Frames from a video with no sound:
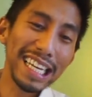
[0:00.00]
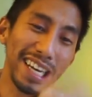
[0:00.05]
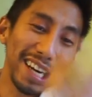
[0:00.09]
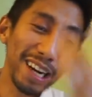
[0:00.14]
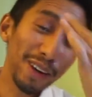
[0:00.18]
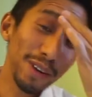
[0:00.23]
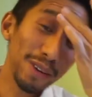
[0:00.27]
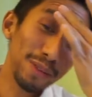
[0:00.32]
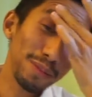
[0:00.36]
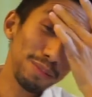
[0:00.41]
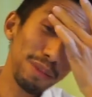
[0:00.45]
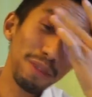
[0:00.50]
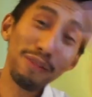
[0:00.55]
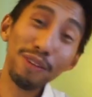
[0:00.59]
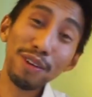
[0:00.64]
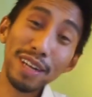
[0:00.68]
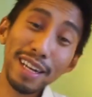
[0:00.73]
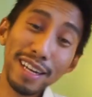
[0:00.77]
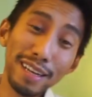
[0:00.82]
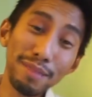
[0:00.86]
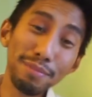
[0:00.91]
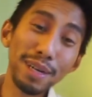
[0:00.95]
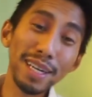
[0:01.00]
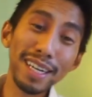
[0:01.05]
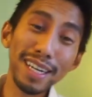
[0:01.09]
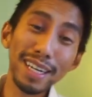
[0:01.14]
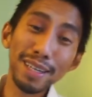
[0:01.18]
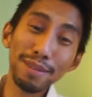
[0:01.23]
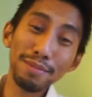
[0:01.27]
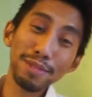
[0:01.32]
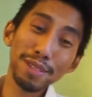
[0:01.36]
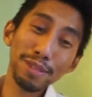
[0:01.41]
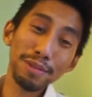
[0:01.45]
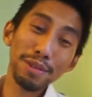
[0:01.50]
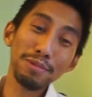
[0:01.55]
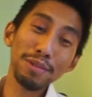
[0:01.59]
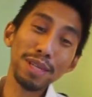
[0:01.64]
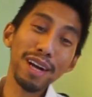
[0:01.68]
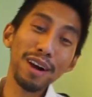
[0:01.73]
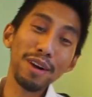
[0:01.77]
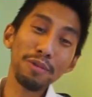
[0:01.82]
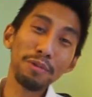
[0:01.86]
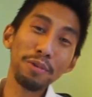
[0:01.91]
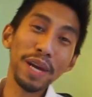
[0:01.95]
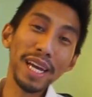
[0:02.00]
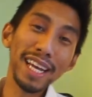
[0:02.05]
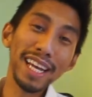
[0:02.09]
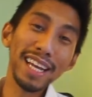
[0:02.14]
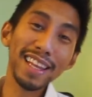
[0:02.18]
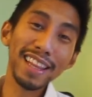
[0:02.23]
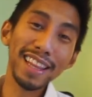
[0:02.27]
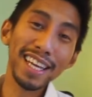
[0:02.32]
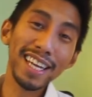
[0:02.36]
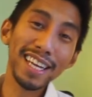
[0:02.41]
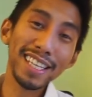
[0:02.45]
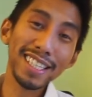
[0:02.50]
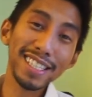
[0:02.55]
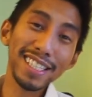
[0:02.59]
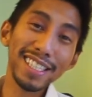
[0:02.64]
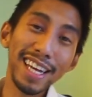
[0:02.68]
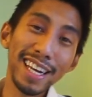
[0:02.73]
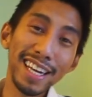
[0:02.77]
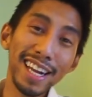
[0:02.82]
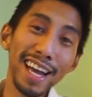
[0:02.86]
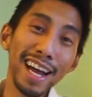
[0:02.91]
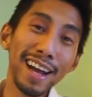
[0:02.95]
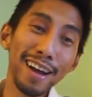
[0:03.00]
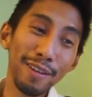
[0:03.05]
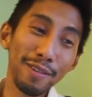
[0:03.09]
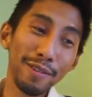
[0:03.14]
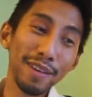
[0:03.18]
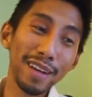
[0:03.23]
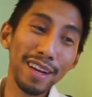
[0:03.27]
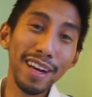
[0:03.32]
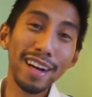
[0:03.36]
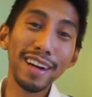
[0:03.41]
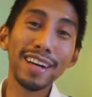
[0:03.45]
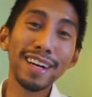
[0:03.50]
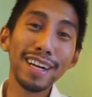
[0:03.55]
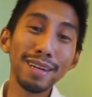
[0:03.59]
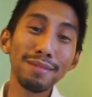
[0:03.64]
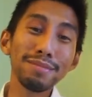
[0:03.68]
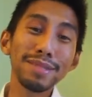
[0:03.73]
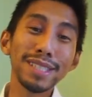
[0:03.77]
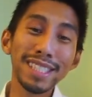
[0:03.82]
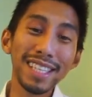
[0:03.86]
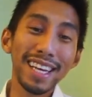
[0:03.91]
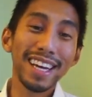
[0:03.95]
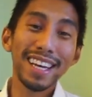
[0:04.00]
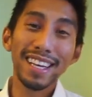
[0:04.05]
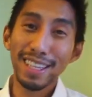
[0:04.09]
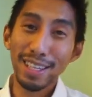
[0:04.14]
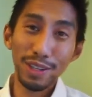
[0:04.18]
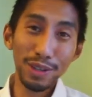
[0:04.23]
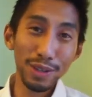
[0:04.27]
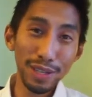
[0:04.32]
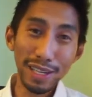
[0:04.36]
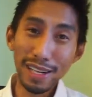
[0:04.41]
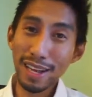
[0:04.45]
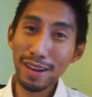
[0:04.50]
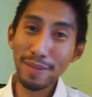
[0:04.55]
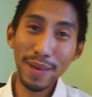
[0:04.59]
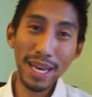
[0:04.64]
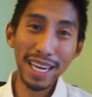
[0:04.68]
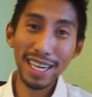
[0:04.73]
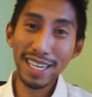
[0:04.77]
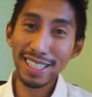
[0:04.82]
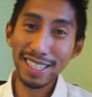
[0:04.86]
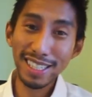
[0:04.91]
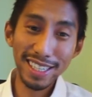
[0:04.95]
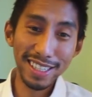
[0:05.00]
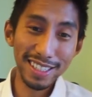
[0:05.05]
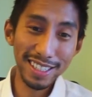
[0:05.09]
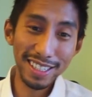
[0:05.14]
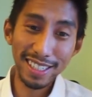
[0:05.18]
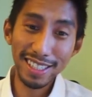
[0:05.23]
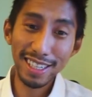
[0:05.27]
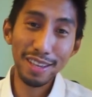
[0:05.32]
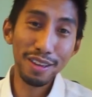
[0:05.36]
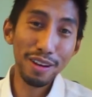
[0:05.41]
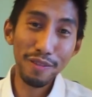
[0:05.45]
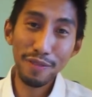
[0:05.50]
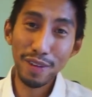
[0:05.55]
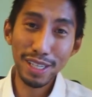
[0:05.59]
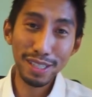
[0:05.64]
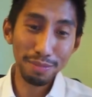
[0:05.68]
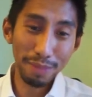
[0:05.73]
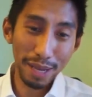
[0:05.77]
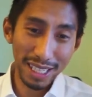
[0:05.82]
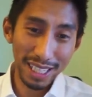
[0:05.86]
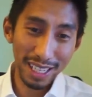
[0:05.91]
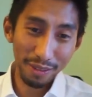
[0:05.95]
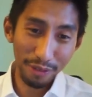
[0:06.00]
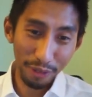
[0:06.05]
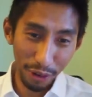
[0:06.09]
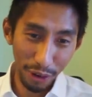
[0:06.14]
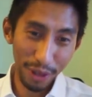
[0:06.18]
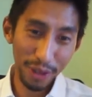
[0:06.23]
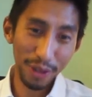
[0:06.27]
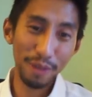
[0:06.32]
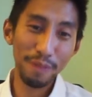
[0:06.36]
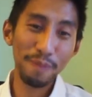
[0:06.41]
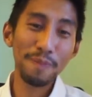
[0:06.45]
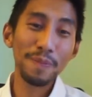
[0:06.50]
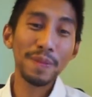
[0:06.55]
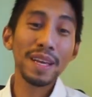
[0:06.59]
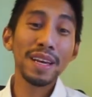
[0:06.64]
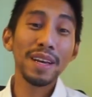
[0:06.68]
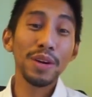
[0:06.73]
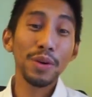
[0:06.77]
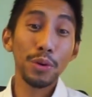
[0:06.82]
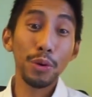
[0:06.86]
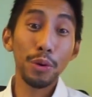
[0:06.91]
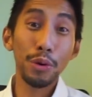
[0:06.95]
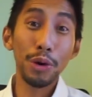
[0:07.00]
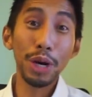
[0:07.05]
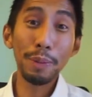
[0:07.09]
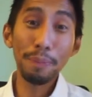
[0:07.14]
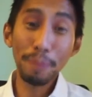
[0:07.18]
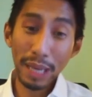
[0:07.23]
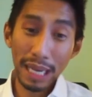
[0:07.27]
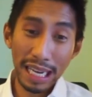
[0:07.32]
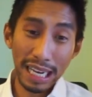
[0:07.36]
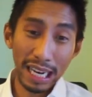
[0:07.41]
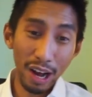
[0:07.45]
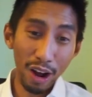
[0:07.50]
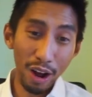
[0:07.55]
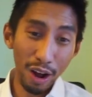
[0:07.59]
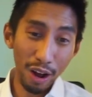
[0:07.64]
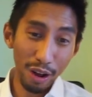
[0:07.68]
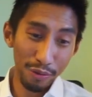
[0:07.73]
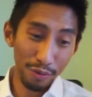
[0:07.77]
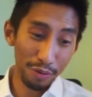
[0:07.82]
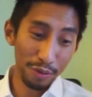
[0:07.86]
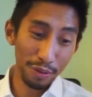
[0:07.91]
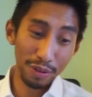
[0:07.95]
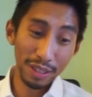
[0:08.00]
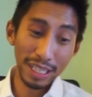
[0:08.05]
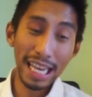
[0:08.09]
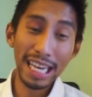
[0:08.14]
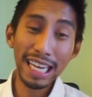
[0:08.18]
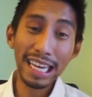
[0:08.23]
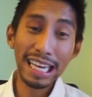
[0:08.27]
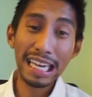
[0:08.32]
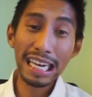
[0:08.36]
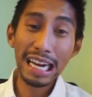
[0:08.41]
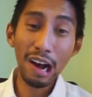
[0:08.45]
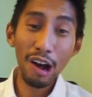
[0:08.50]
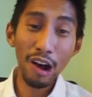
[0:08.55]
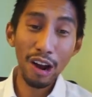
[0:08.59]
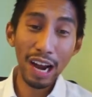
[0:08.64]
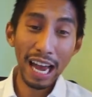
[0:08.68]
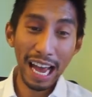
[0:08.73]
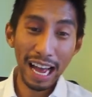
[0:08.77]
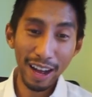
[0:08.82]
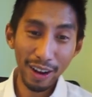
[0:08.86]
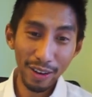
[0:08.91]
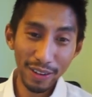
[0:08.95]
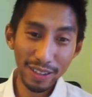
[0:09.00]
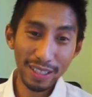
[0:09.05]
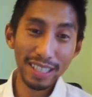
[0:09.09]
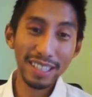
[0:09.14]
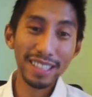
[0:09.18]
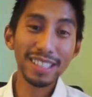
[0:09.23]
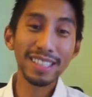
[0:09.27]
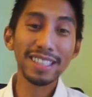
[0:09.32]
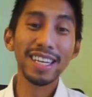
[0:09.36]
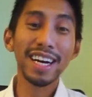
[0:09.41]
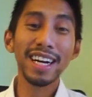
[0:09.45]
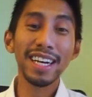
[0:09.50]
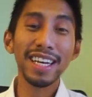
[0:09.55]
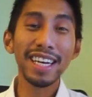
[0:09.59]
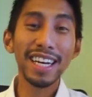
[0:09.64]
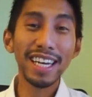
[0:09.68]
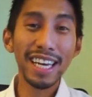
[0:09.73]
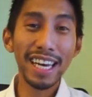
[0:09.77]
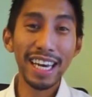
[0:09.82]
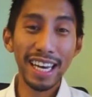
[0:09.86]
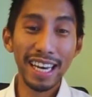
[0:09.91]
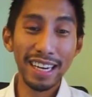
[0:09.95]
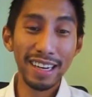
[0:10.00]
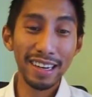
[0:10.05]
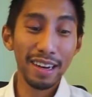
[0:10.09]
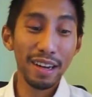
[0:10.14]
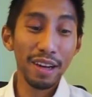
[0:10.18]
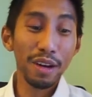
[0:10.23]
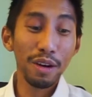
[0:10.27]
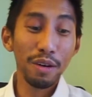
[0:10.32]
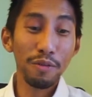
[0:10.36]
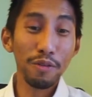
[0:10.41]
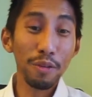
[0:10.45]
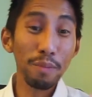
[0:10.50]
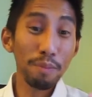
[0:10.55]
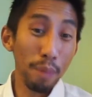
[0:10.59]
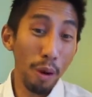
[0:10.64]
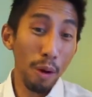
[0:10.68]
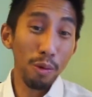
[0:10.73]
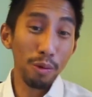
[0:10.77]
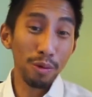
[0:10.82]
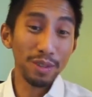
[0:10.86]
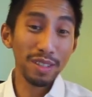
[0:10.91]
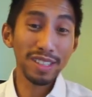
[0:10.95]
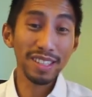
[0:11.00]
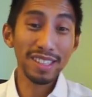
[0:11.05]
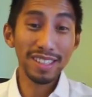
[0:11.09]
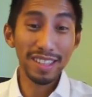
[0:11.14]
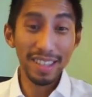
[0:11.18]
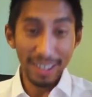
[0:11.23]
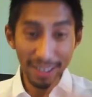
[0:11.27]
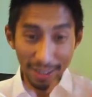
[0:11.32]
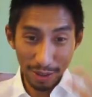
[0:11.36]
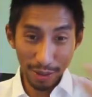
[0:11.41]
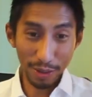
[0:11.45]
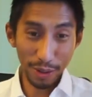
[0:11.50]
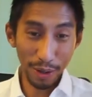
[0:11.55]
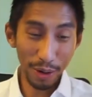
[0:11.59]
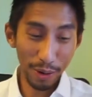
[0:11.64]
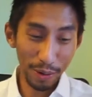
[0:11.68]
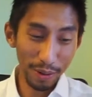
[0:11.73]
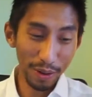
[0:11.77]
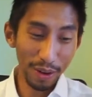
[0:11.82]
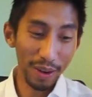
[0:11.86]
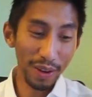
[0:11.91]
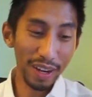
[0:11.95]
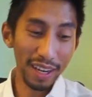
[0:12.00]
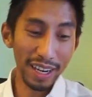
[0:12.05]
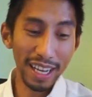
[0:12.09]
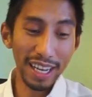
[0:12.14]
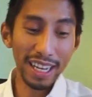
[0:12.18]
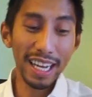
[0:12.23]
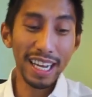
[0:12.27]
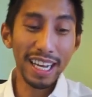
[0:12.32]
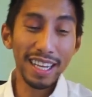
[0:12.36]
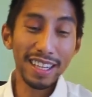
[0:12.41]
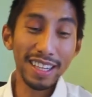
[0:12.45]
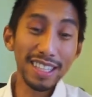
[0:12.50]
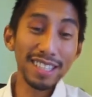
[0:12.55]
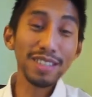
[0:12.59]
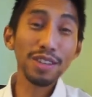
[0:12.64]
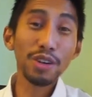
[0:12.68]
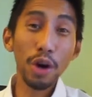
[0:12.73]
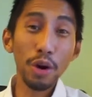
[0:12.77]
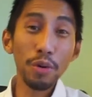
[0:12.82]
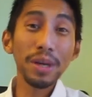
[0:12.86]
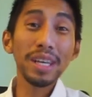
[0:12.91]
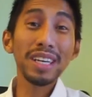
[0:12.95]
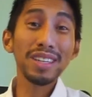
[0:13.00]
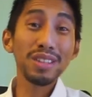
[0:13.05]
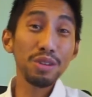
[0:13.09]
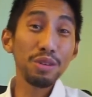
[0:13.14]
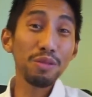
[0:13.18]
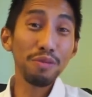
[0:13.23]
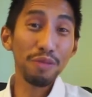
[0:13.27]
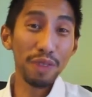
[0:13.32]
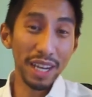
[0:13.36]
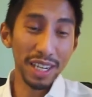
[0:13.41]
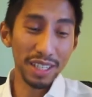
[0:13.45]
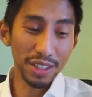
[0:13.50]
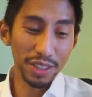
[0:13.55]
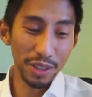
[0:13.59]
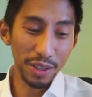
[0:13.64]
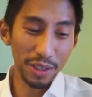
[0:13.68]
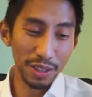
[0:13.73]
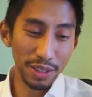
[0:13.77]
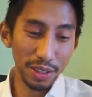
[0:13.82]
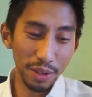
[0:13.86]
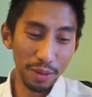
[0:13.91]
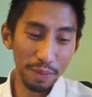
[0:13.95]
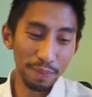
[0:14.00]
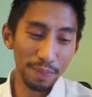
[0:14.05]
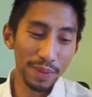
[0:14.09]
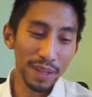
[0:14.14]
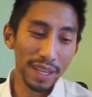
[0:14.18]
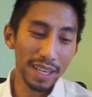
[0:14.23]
you know, before the Libra comes, when we are weighing things, and now, here comes, you didn't make a decision, the universe makes it for you. Ripping it off, taking it all out, starting again from bones to grow, okay? Like, this is growing a new flesh also.